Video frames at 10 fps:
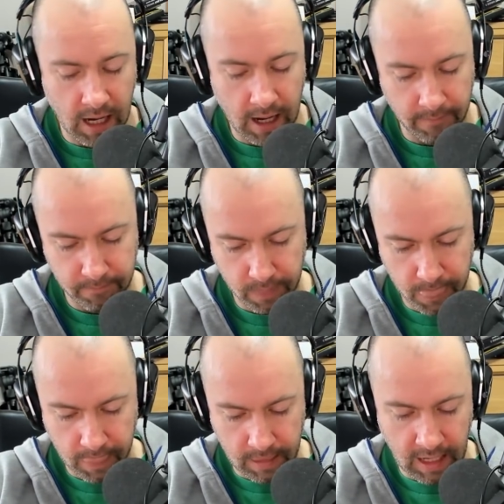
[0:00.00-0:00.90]
is that
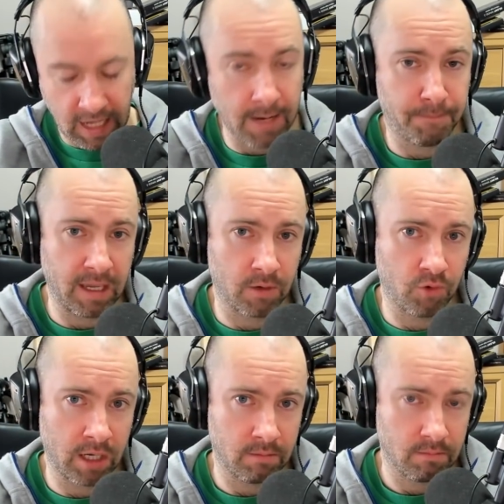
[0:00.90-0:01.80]
in a bear
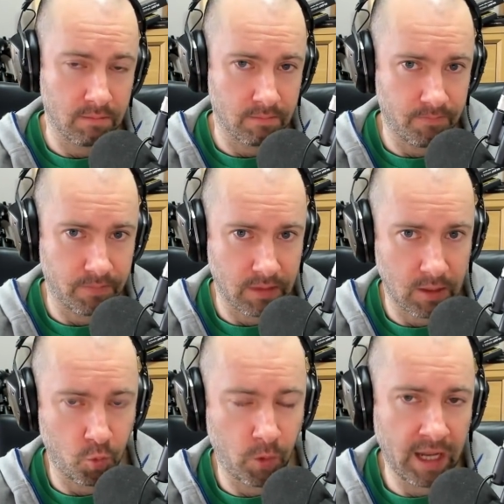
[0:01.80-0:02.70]
run,
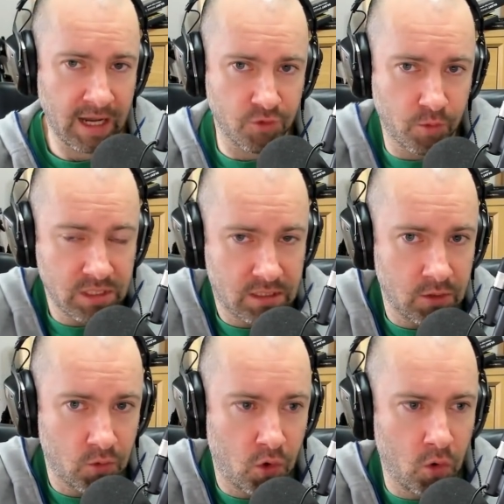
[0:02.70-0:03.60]
when everyone's,
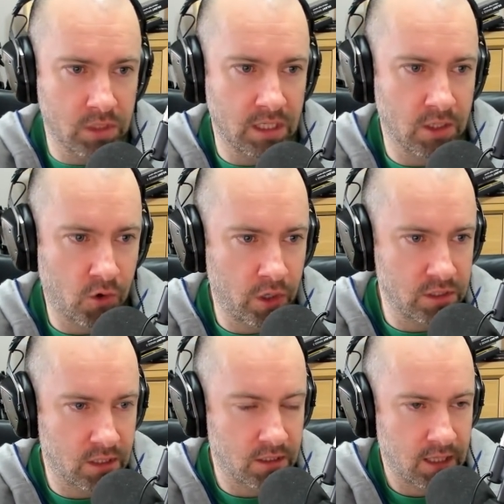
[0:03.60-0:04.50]
you know, holding their
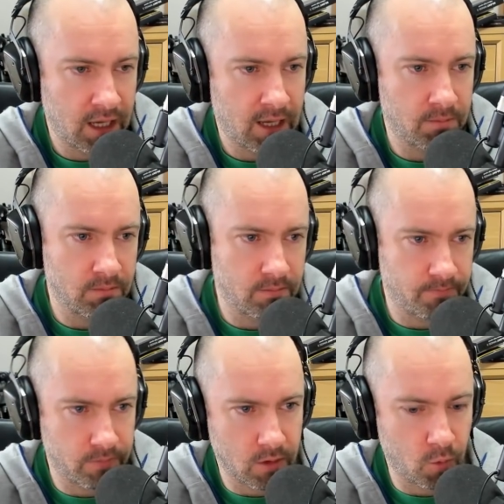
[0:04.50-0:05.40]
coins, that the um,
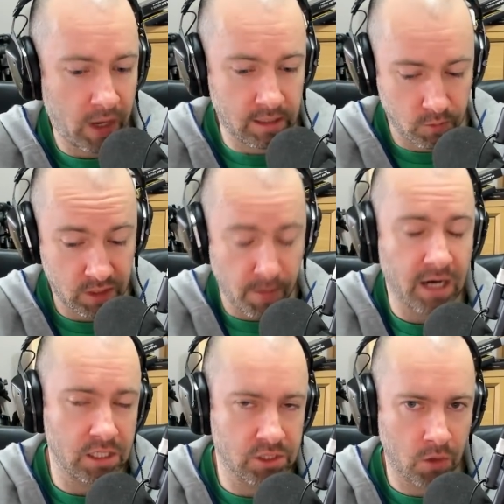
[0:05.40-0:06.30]
when the
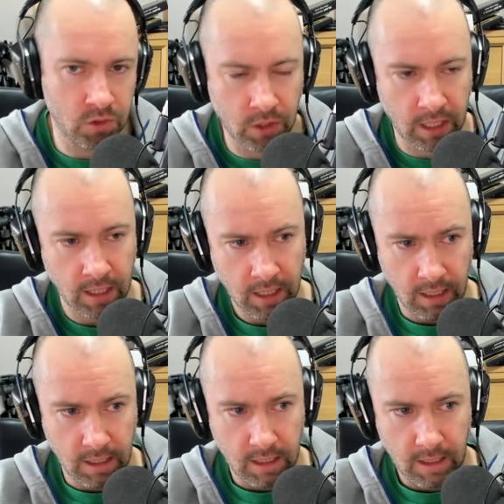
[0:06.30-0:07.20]
market is down, sorry,
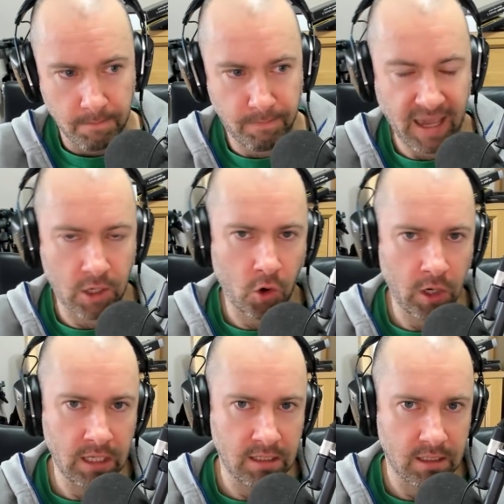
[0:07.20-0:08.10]

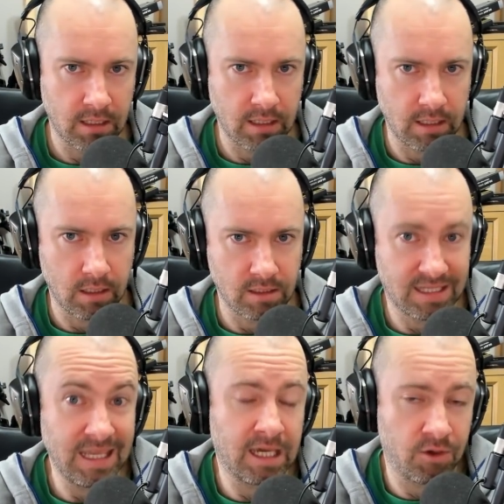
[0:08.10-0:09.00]
Bitcoin
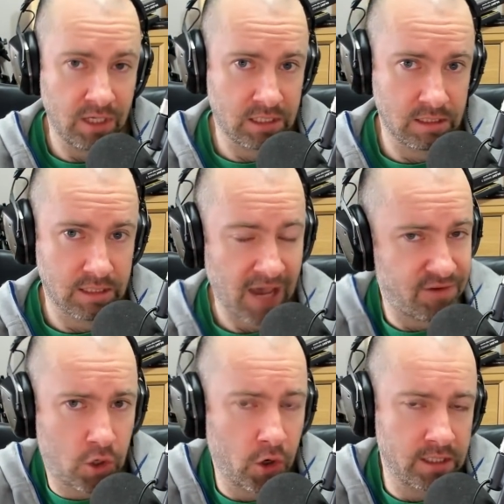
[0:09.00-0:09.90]
decreases.
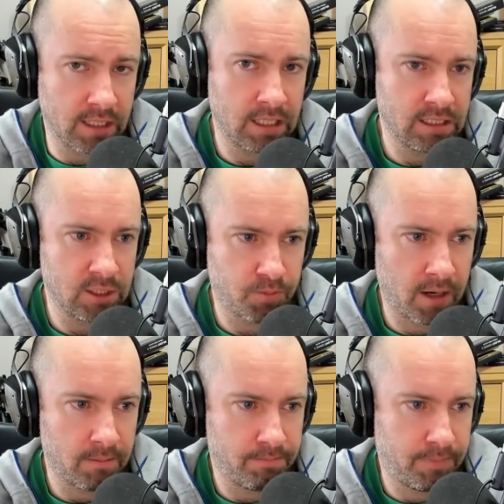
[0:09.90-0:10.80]
Every coin decreases,
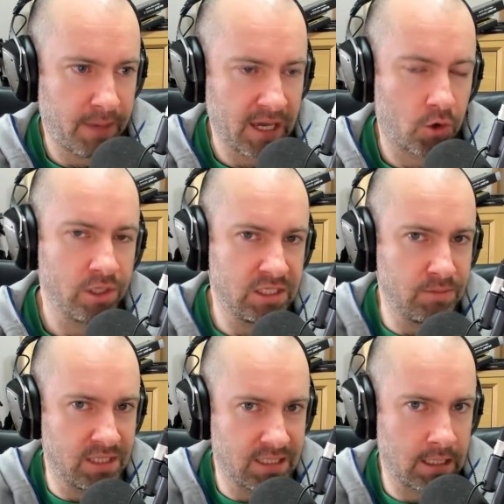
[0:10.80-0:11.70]
but Bitcoin
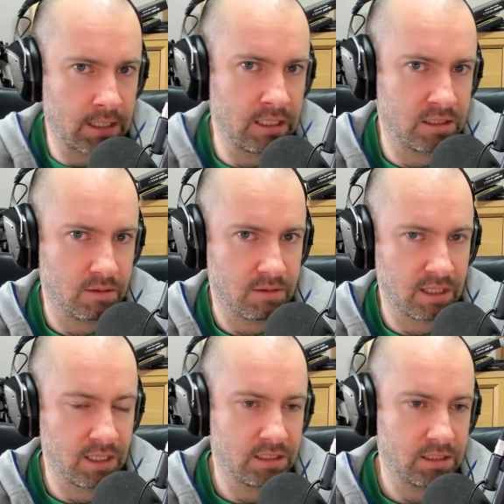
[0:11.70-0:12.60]
seems to decrease
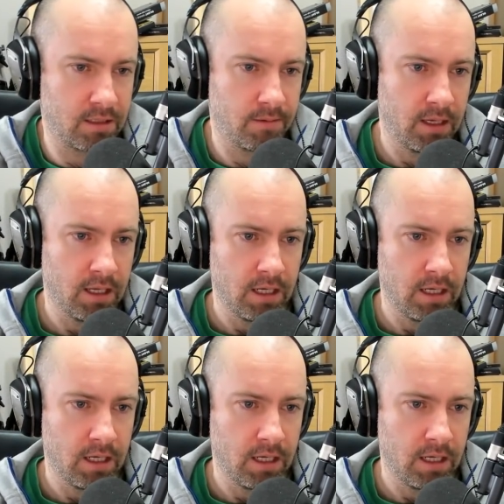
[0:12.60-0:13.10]
the least.